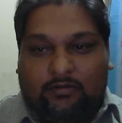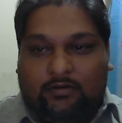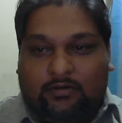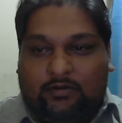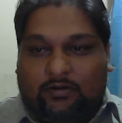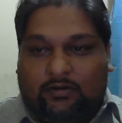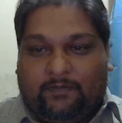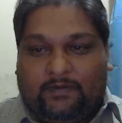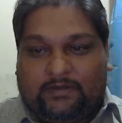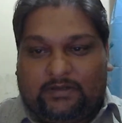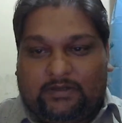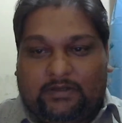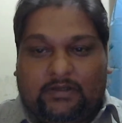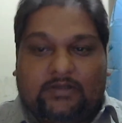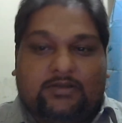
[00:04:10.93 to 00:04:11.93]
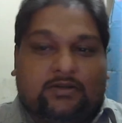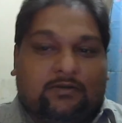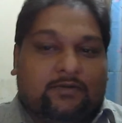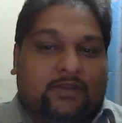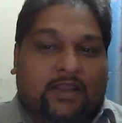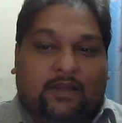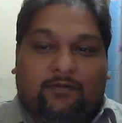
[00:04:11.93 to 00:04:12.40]
the Western culture,
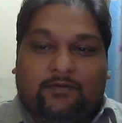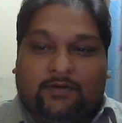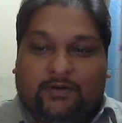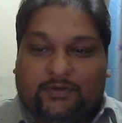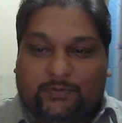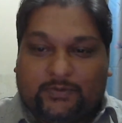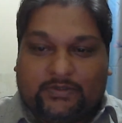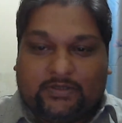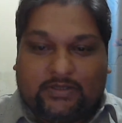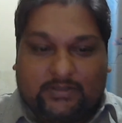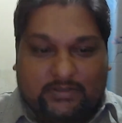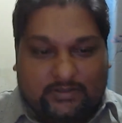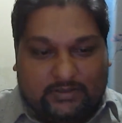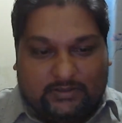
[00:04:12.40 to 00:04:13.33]
we have the Christmas season.